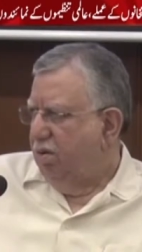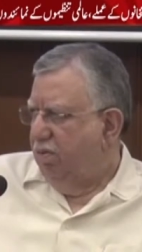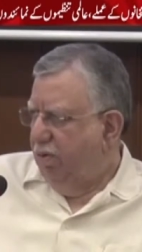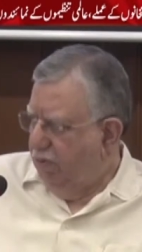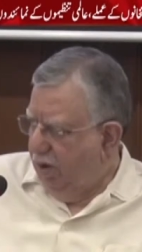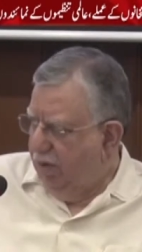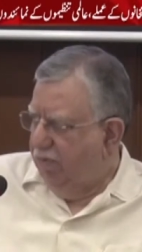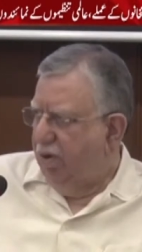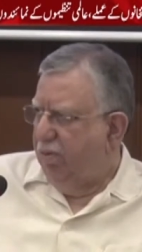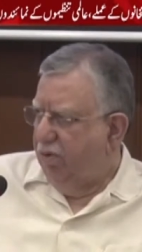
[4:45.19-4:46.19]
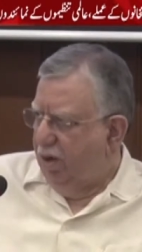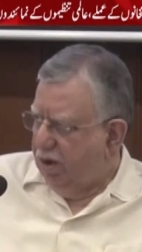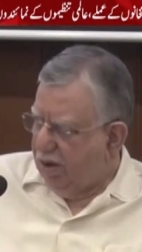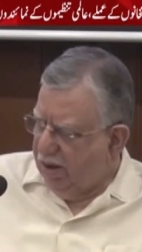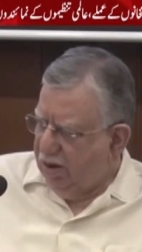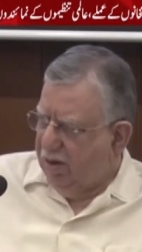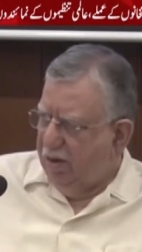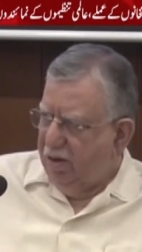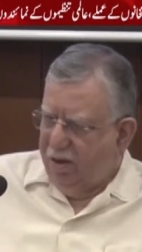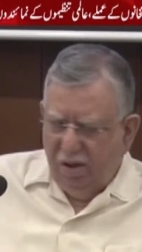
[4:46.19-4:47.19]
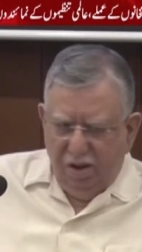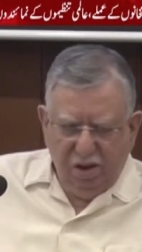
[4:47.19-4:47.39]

We will, we will discuss, it,